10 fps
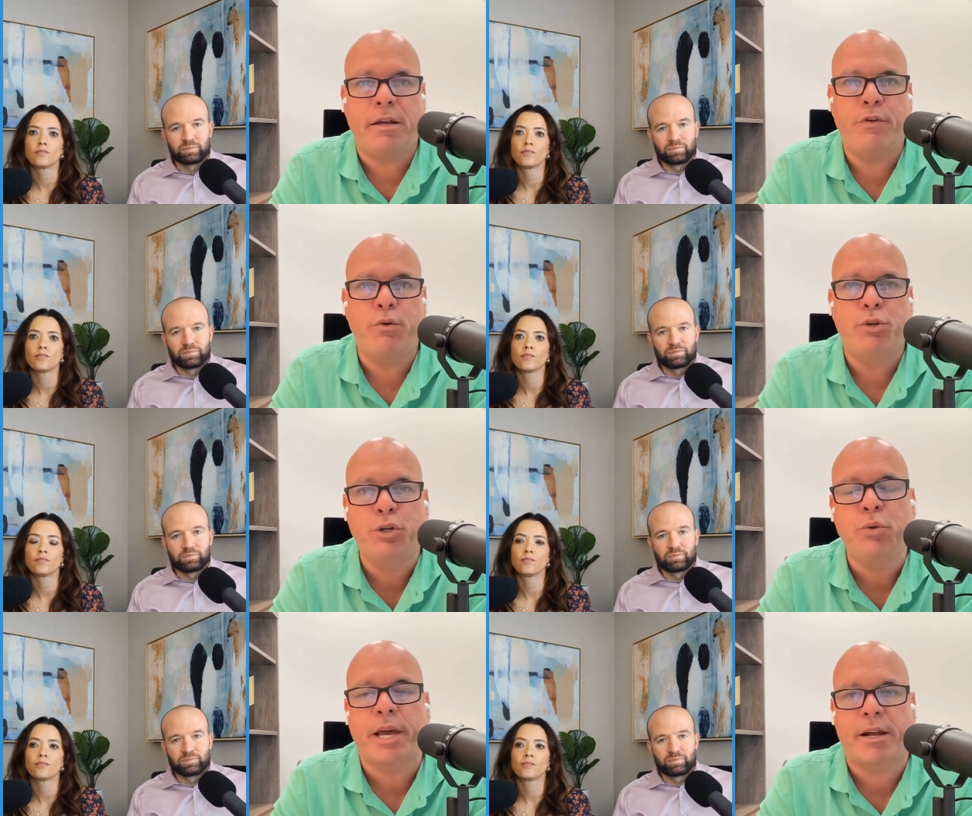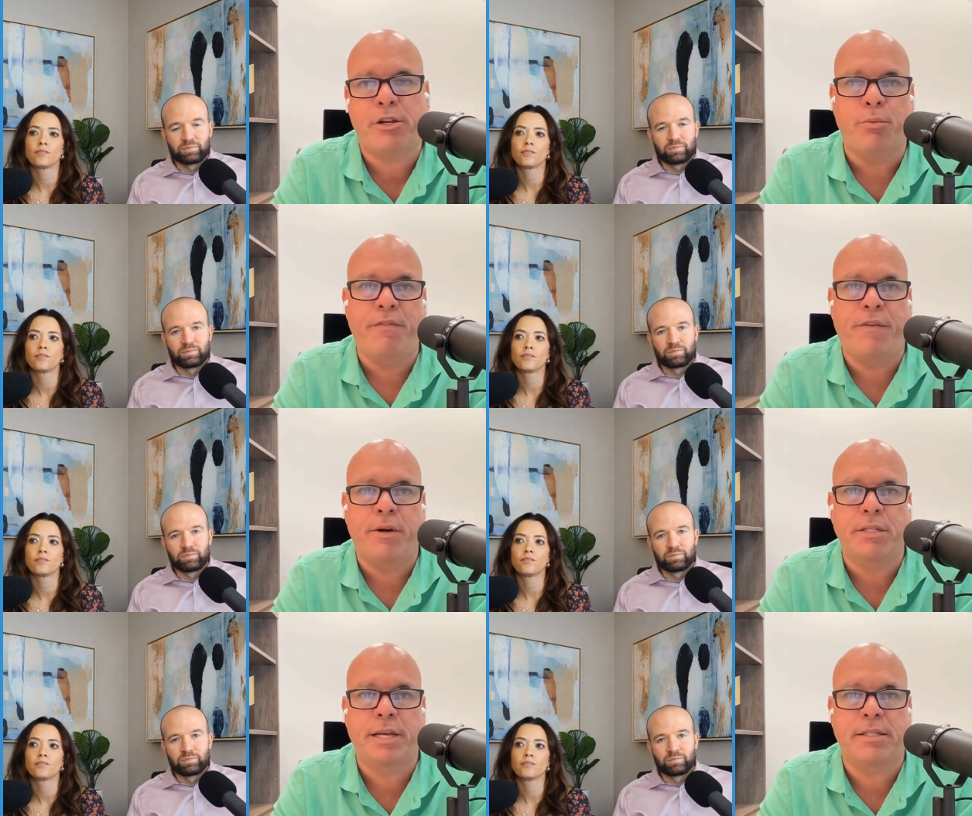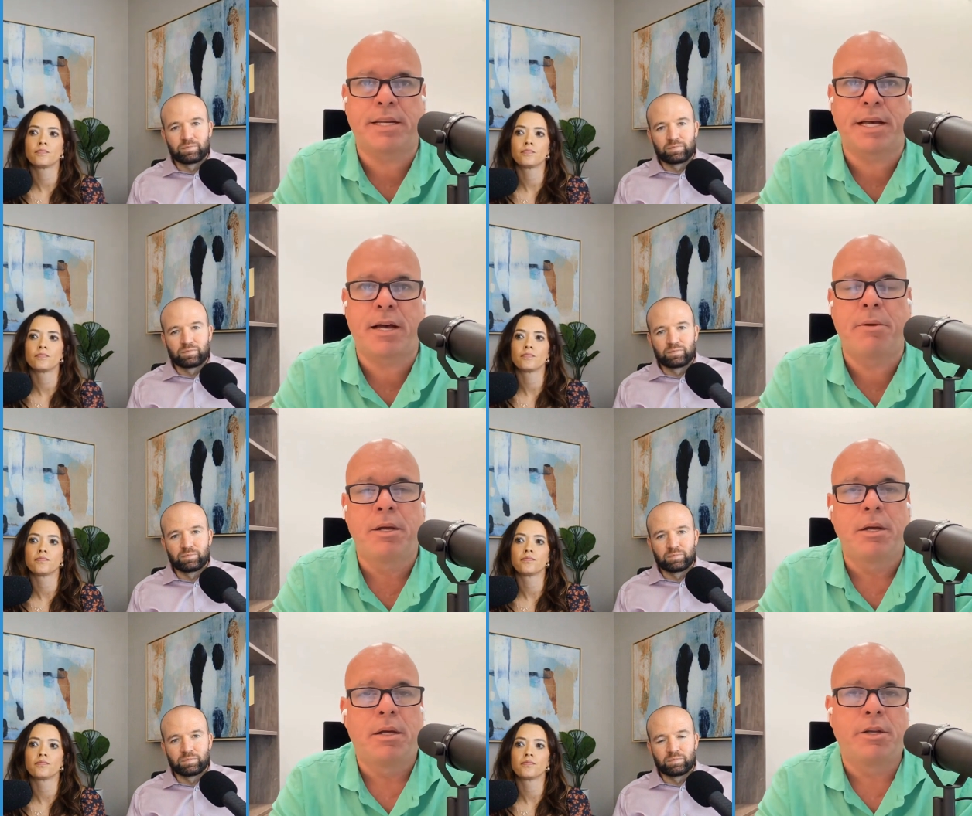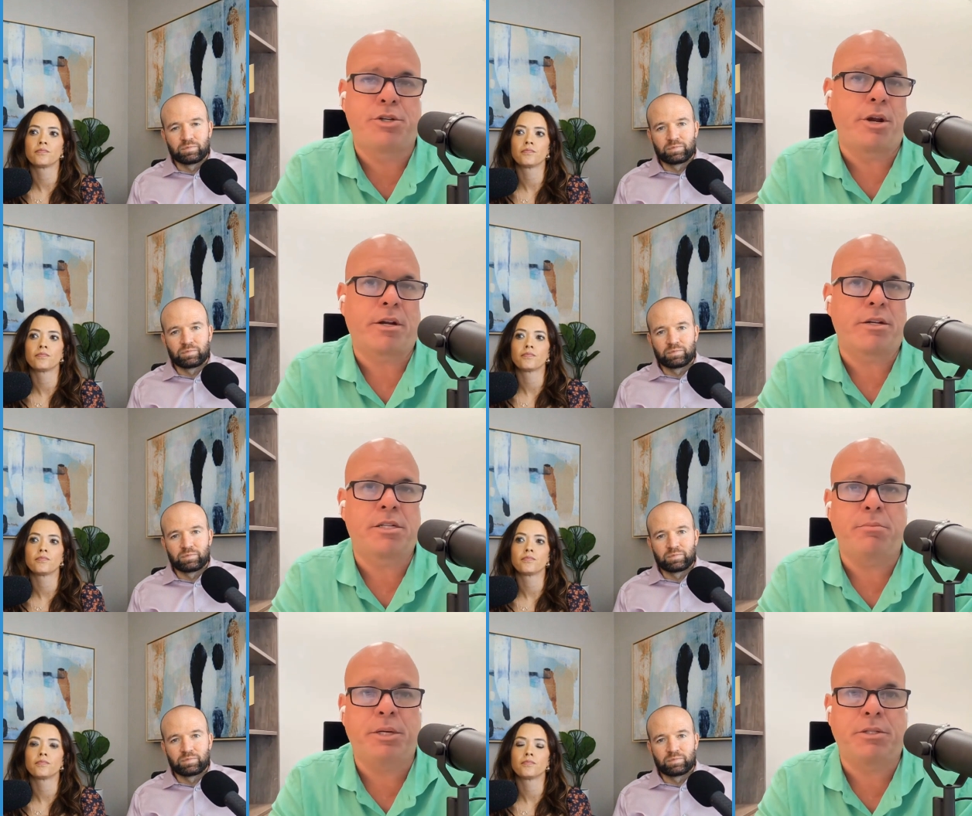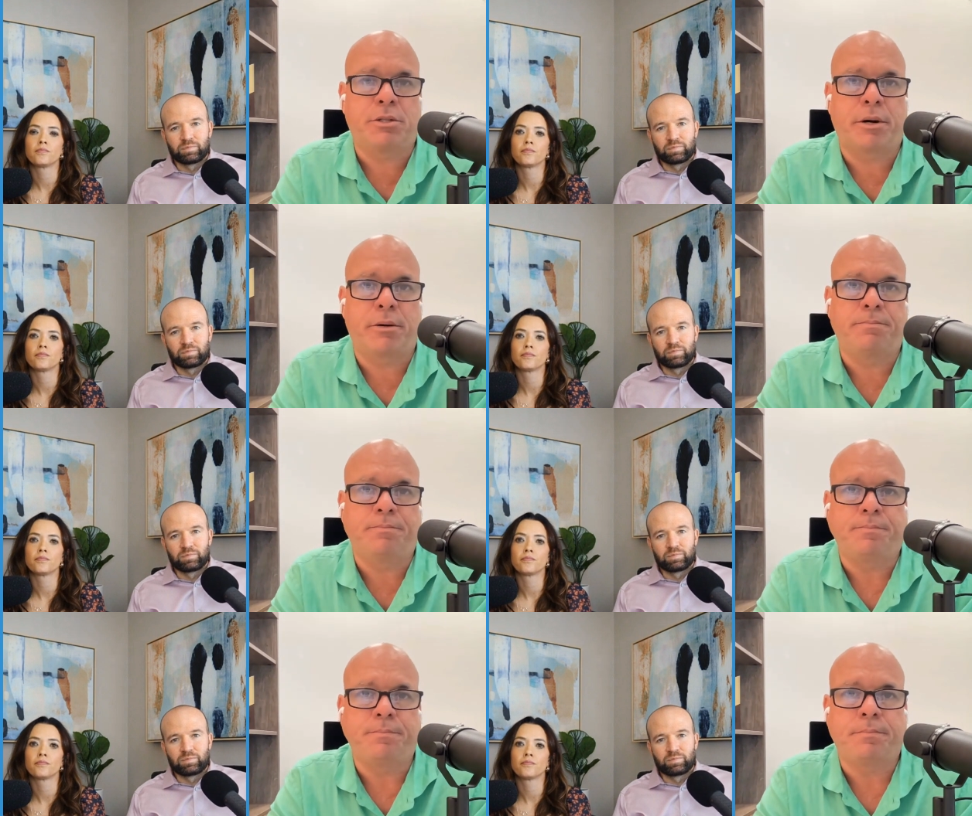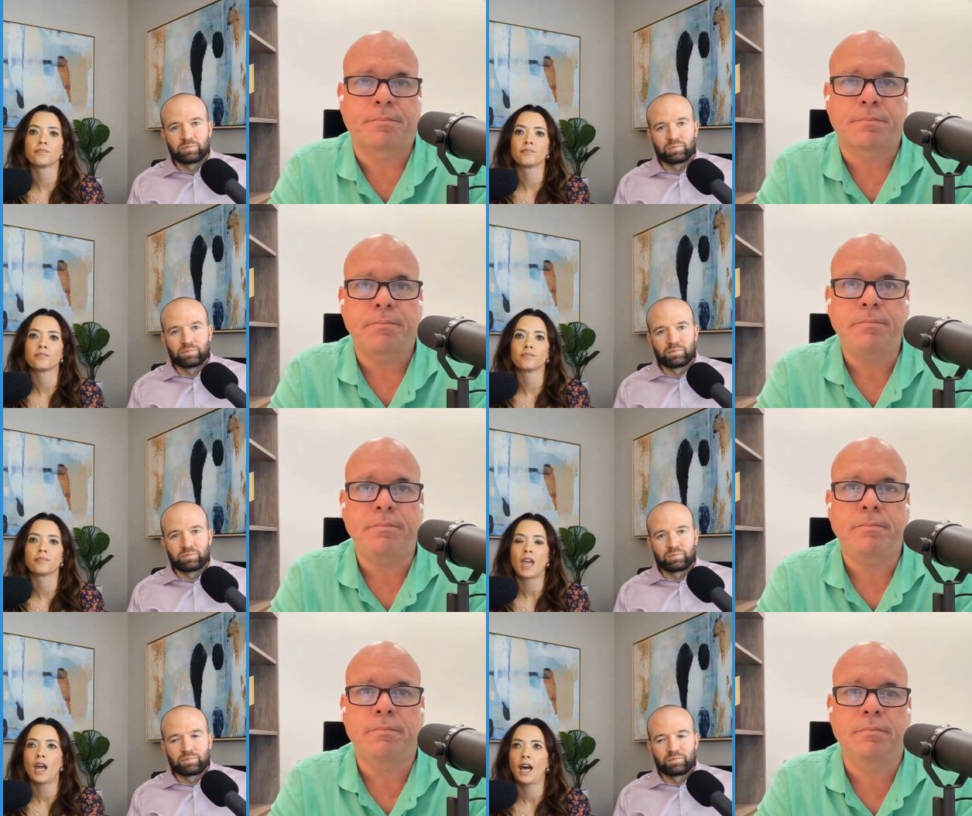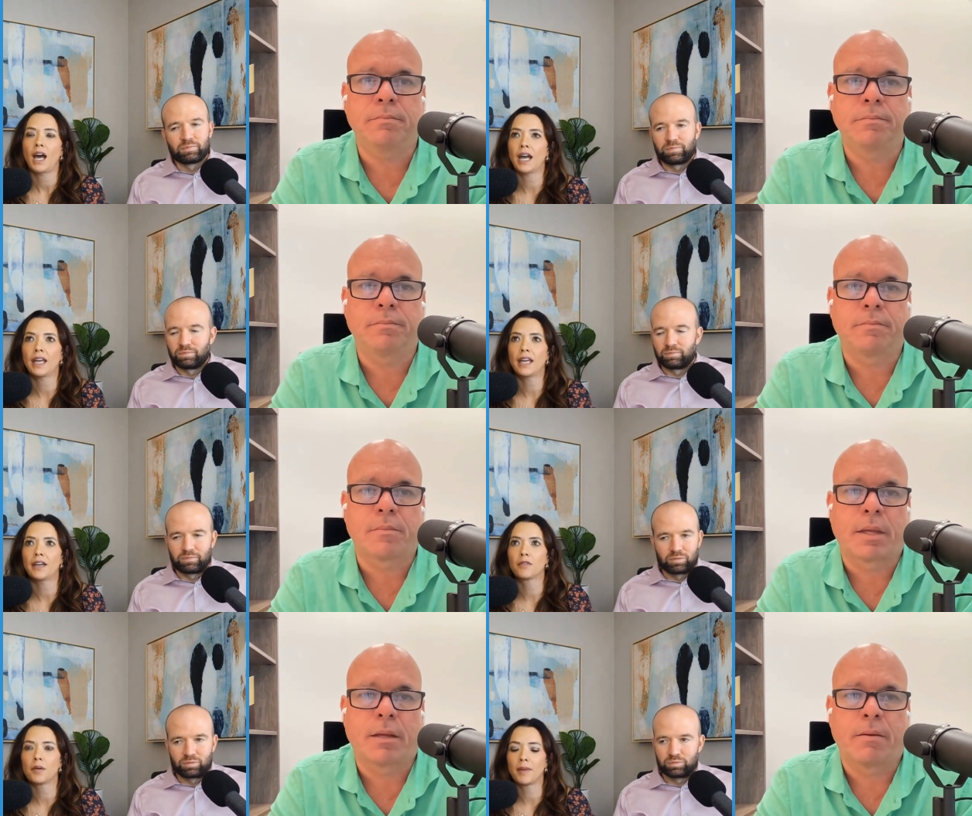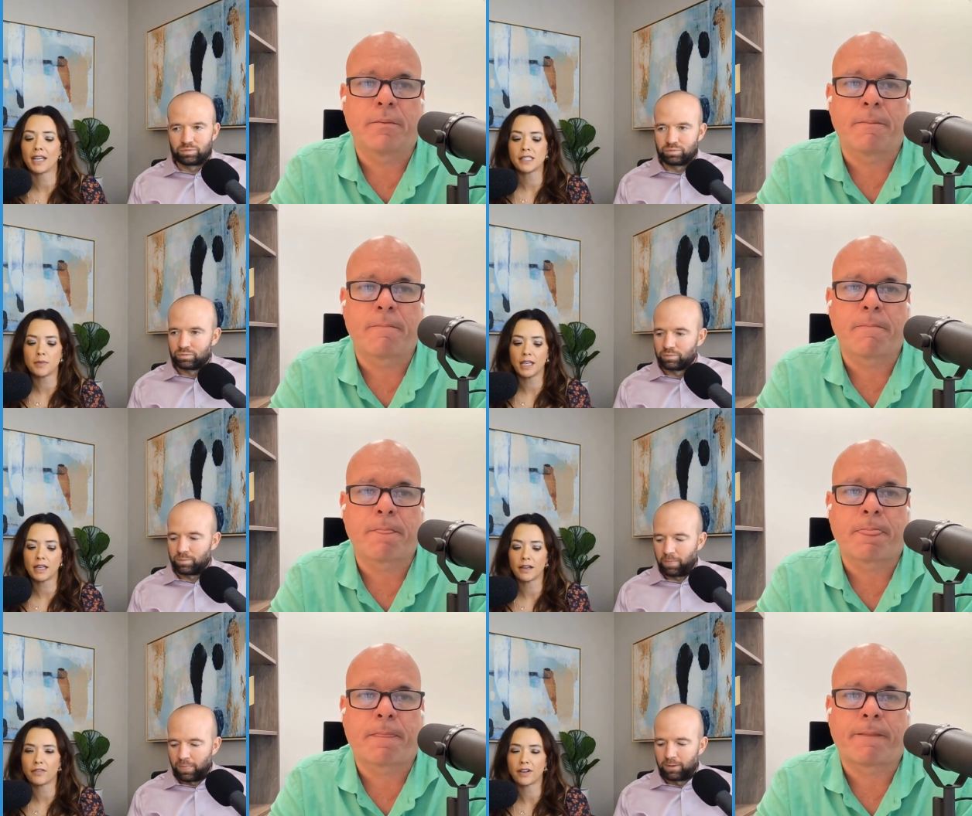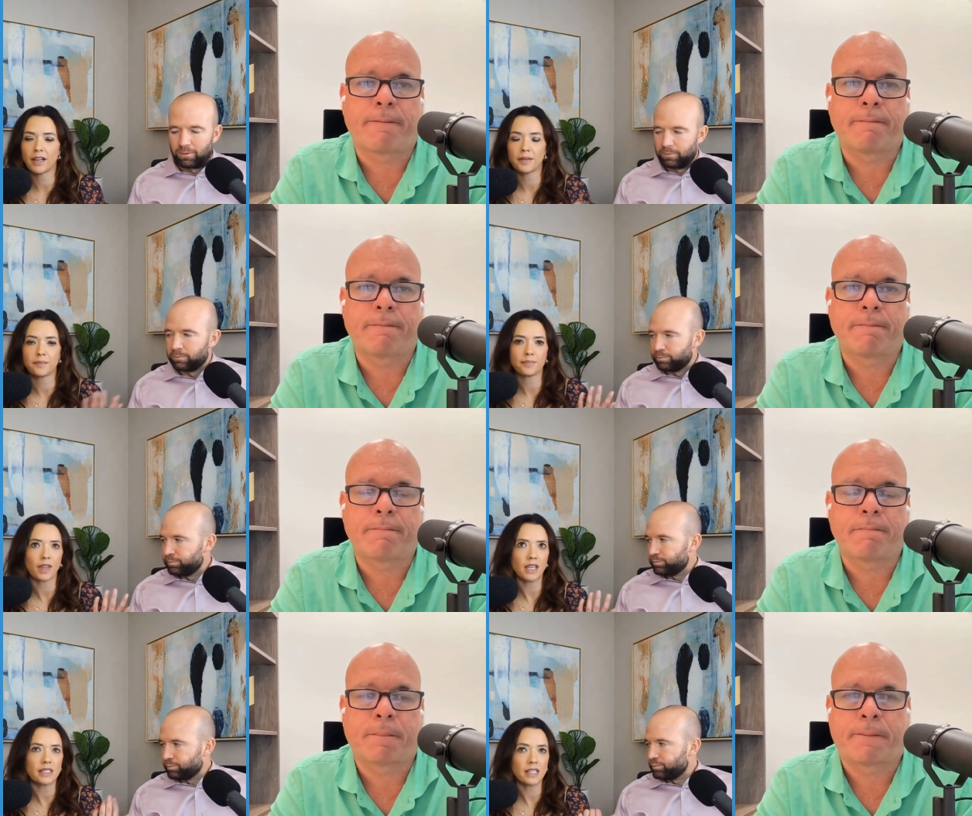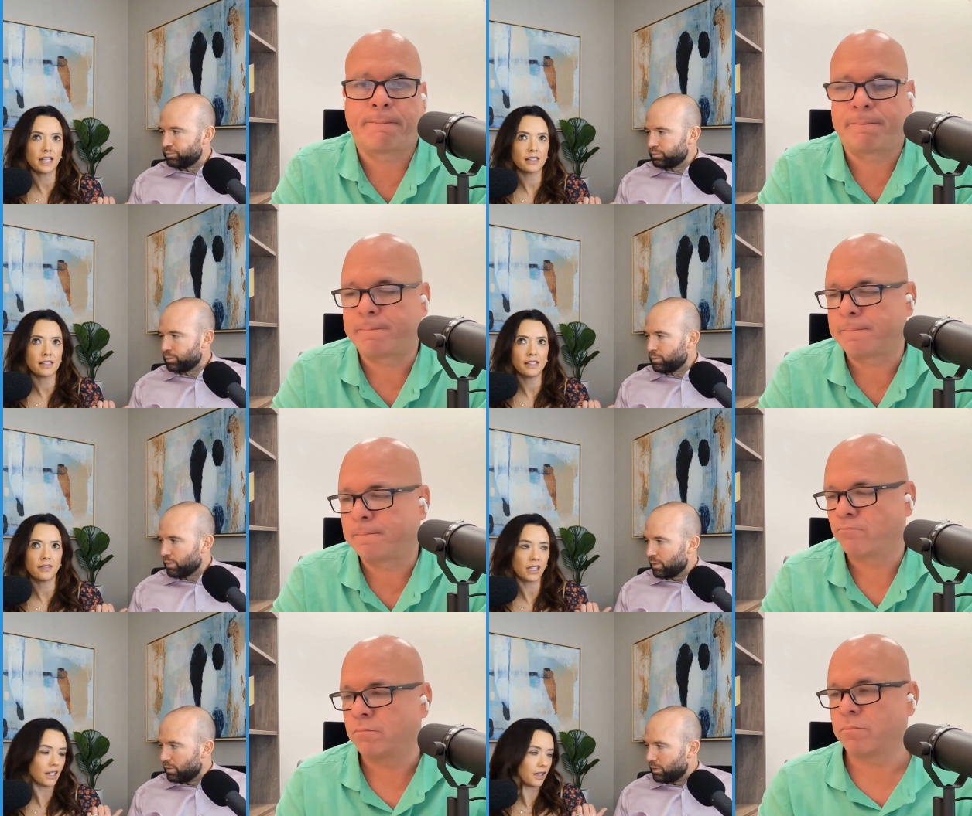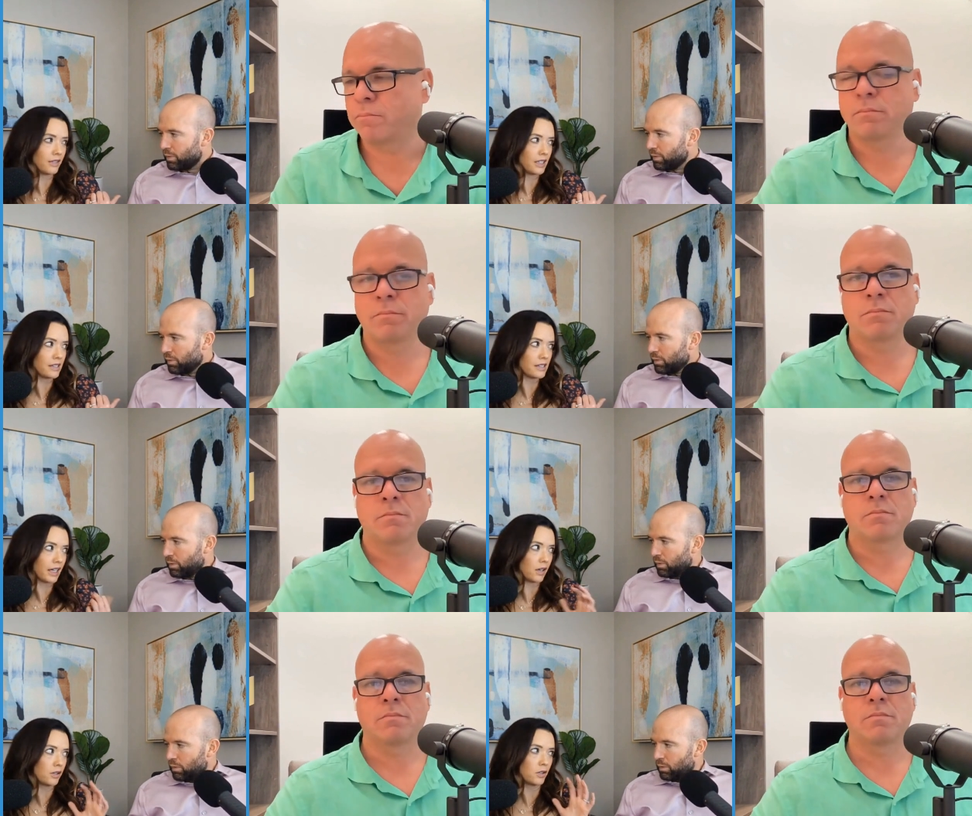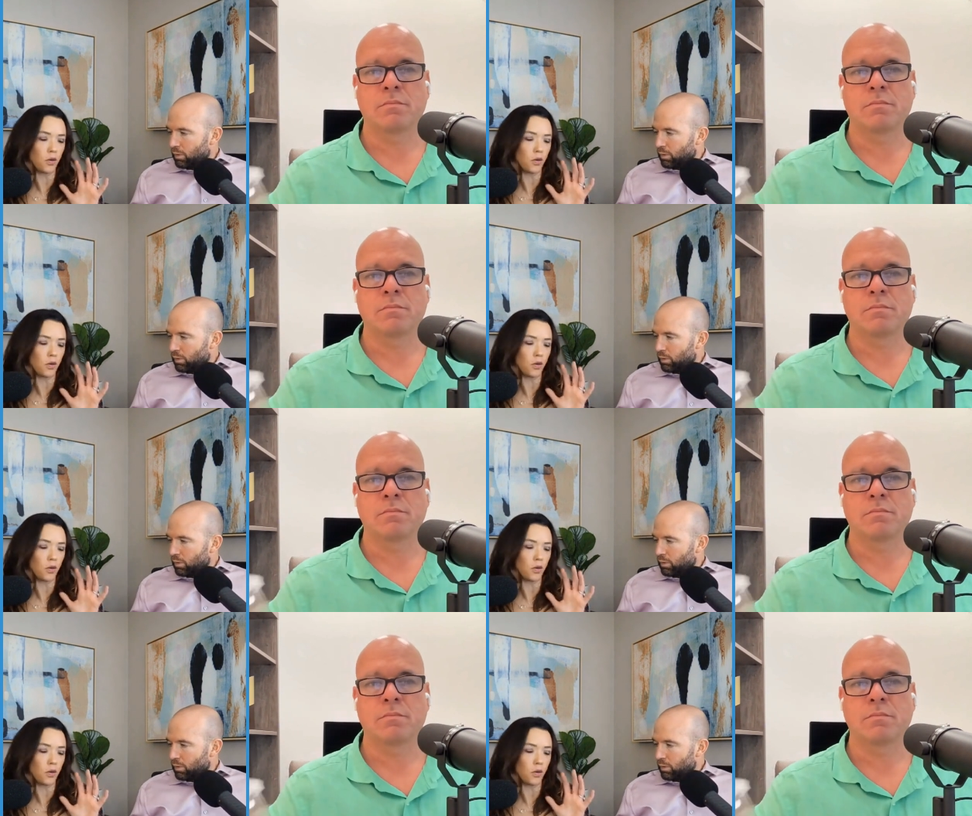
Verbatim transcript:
Speaker 1: that if you do that and you refocus that time, that you're not going to see your business grow.
Speaker 2: I, it reminds me of, um, is it Stephen Covey's like